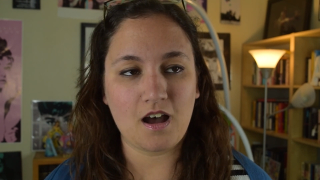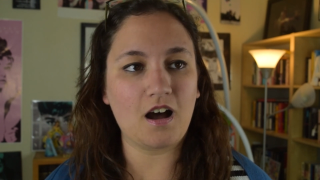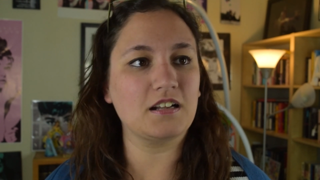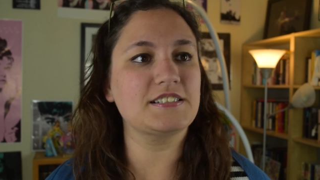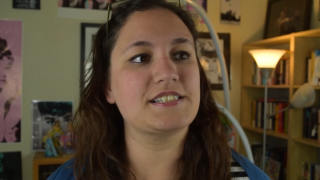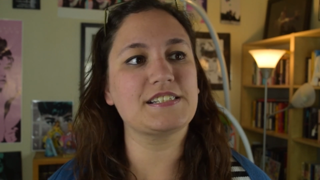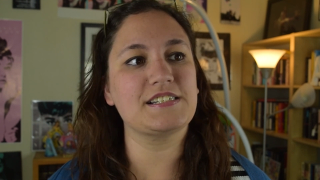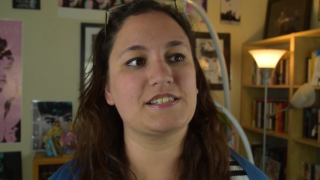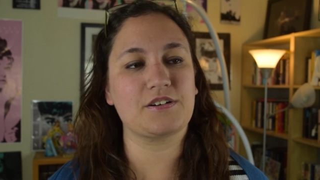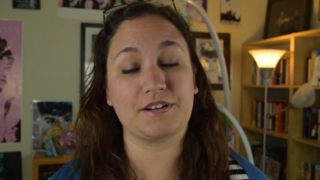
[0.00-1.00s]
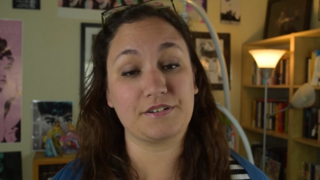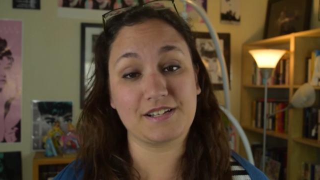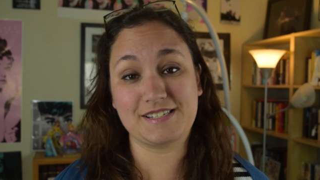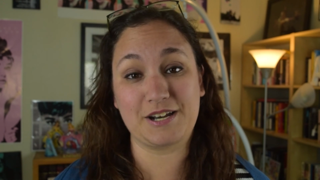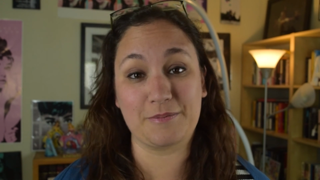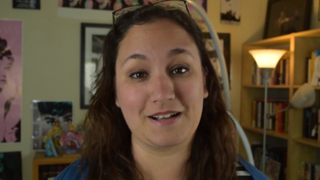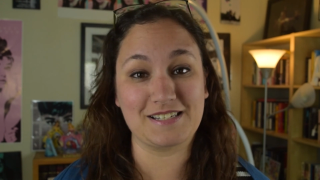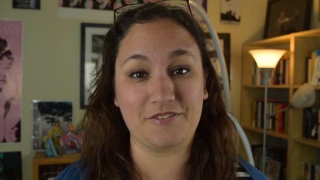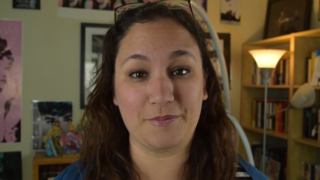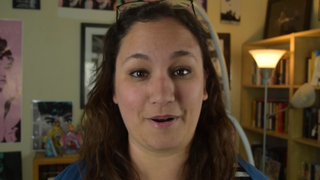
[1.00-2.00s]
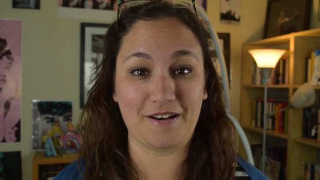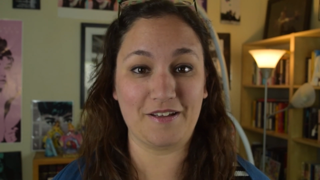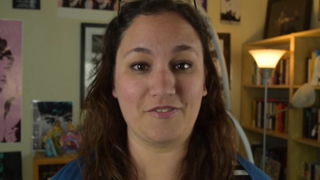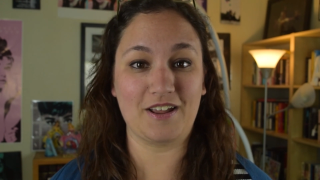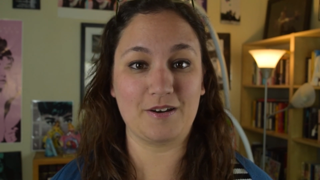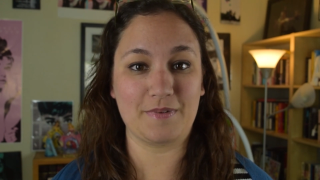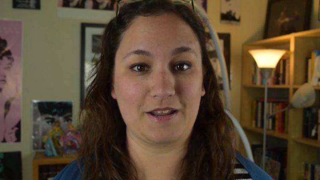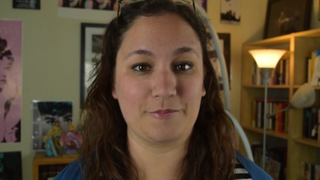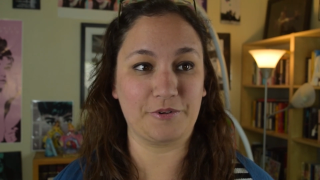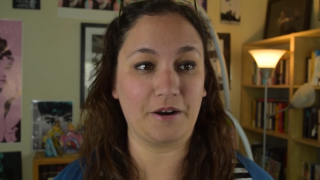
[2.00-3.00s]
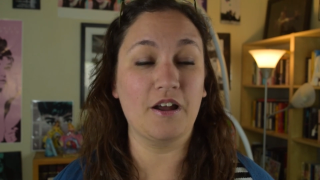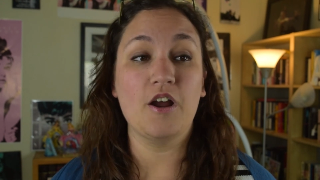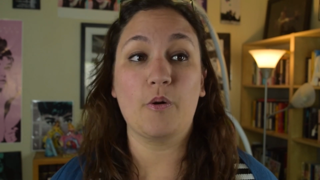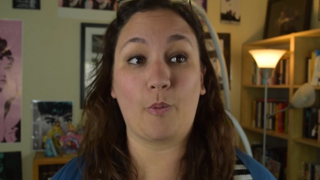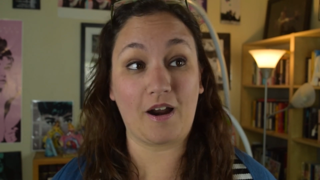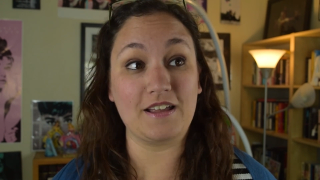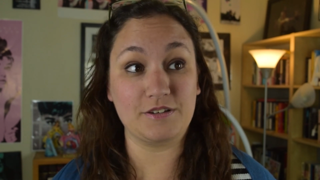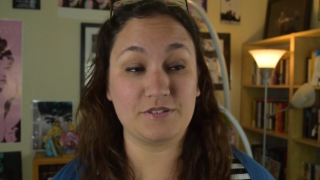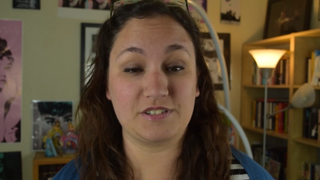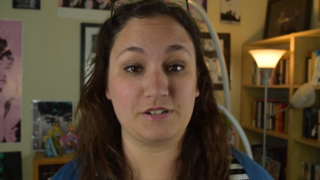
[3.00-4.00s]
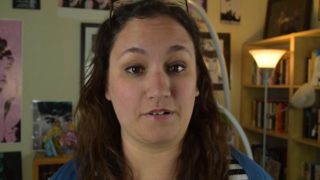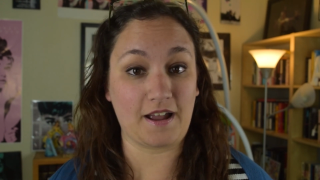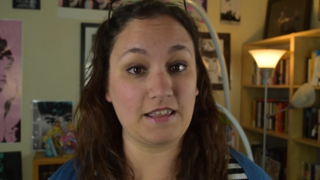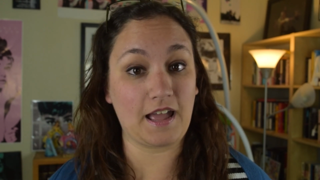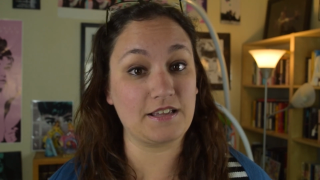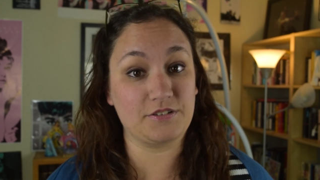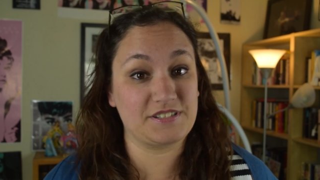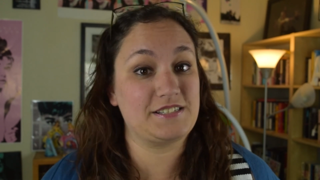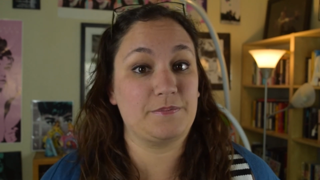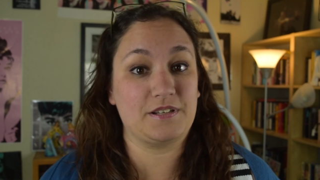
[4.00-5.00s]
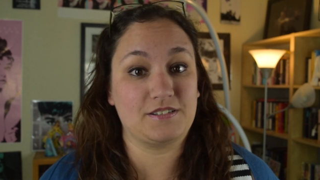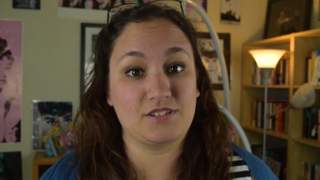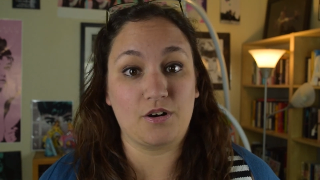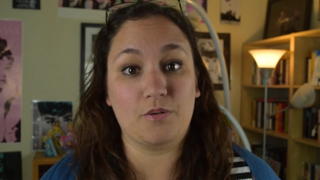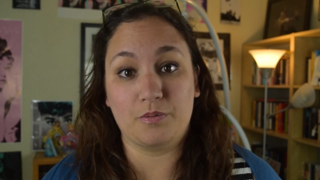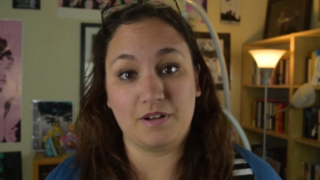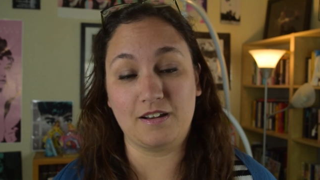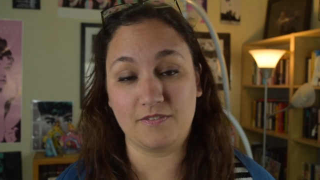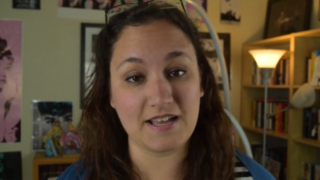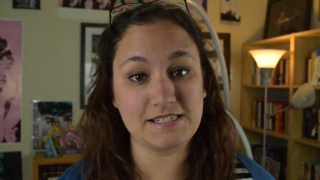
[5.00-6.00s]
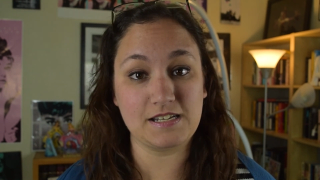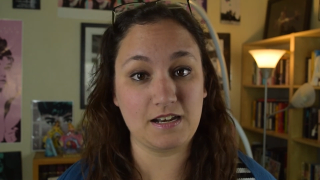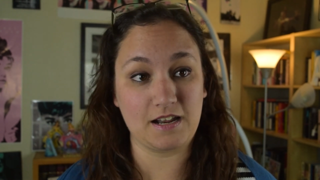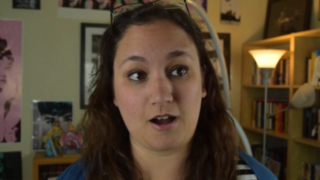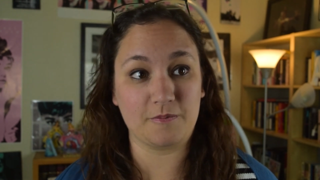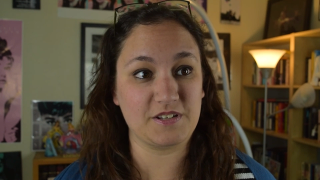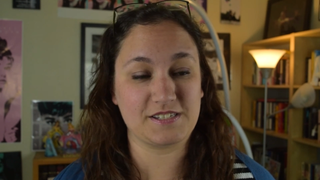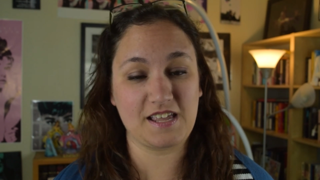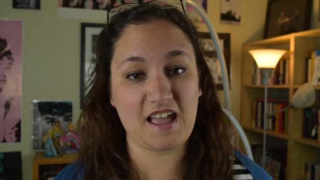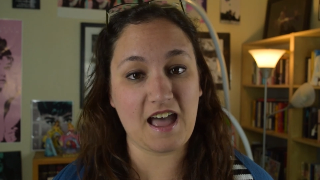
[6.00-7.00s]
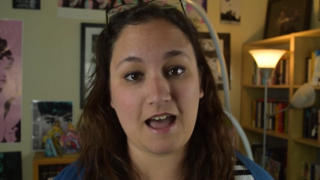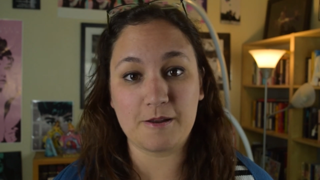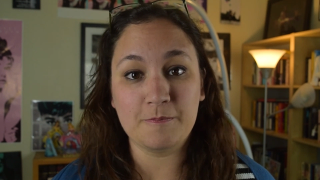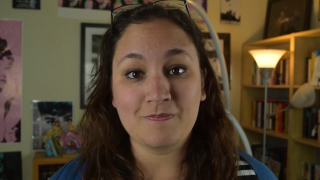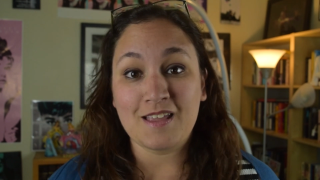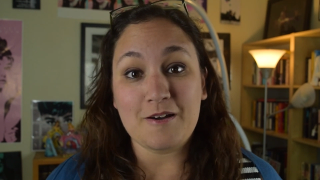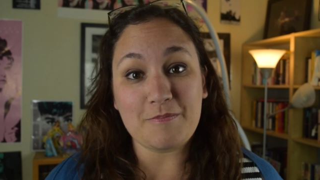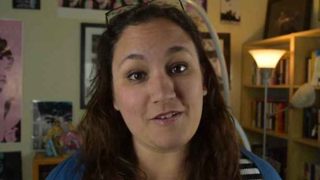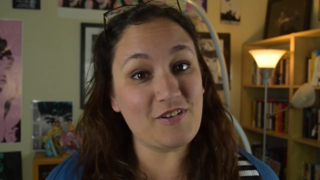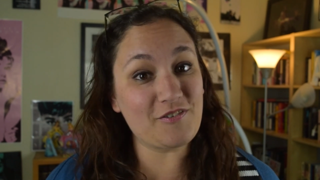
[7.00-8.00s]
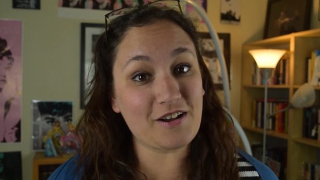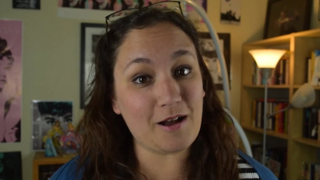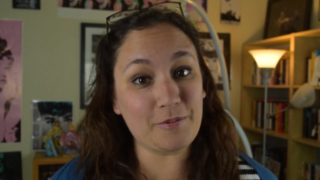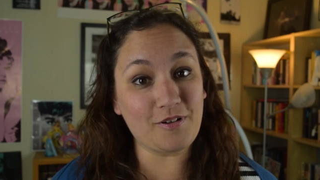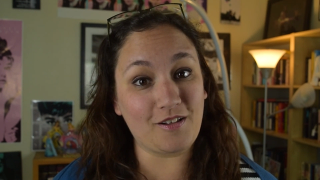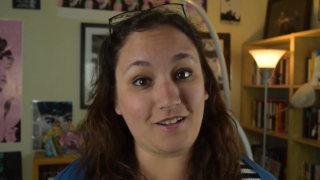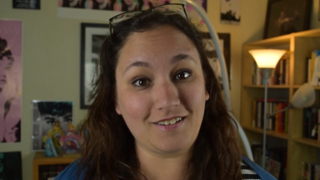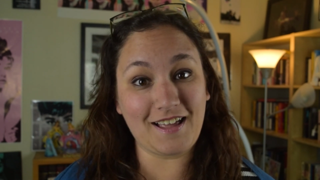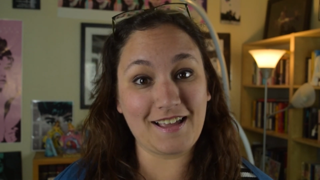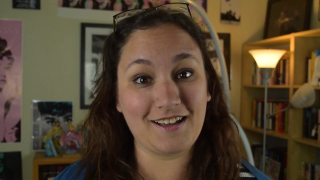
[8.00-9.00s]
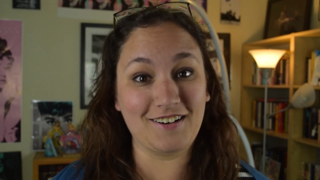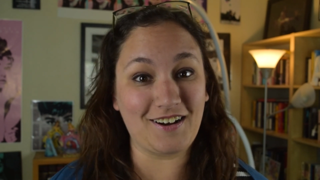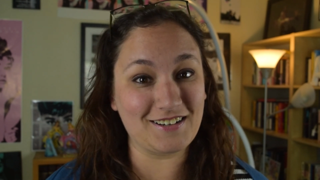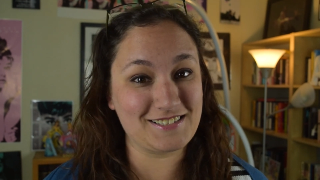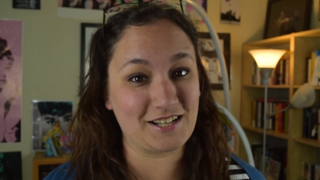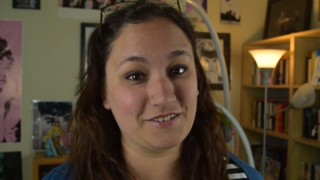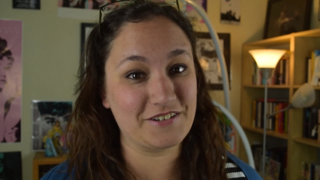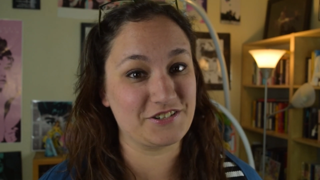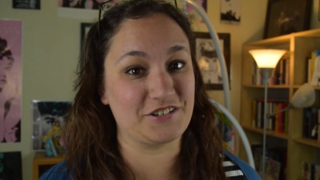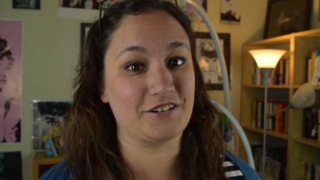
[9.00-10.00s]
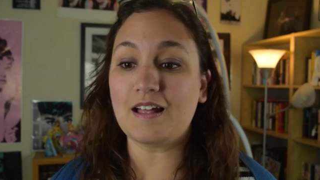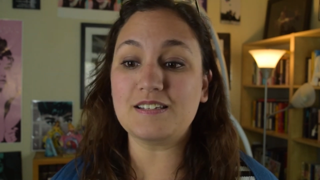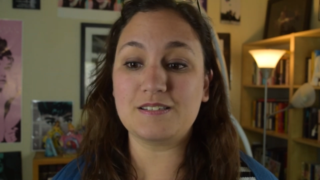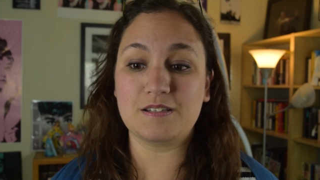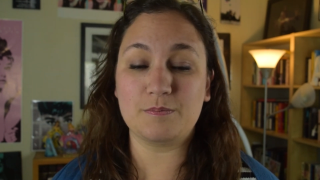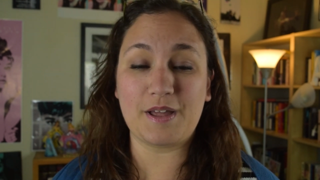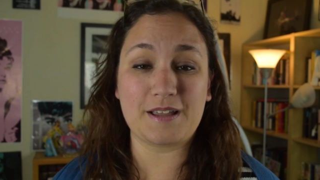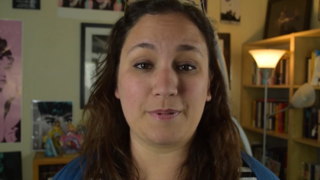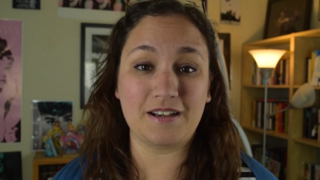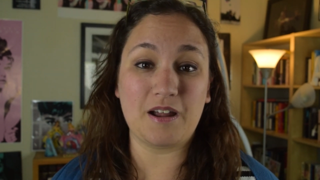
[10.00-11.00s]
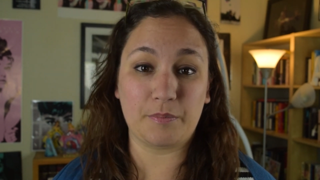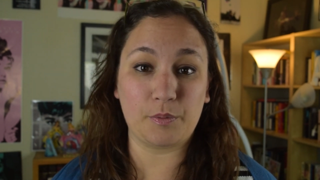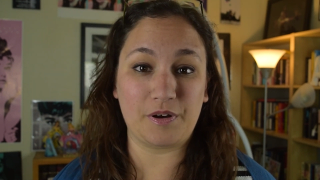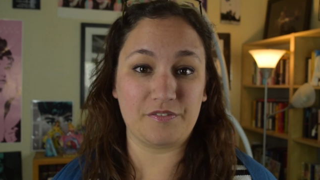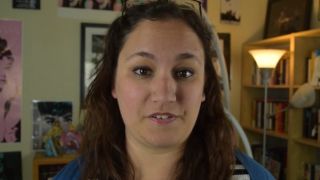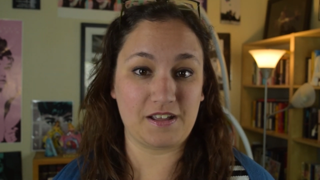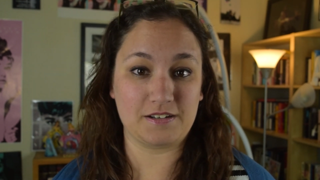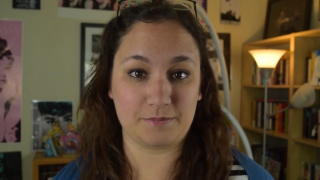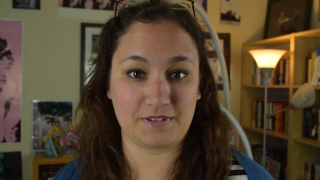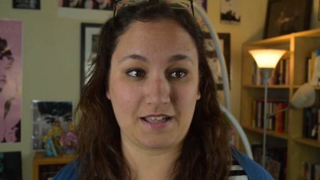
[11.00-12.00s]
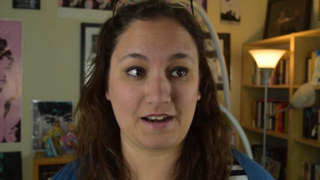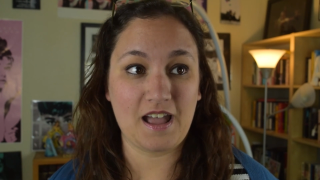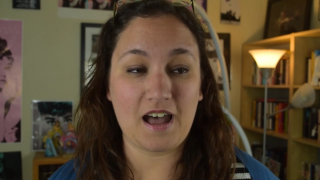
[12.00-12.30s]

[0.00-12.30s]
honestly, so I don't consider myself a part of that fandom anymore, where I used to. I used to be so invested in it, obviously. It had my favorite couple, like, on television. That's, like, my number 1 fandom that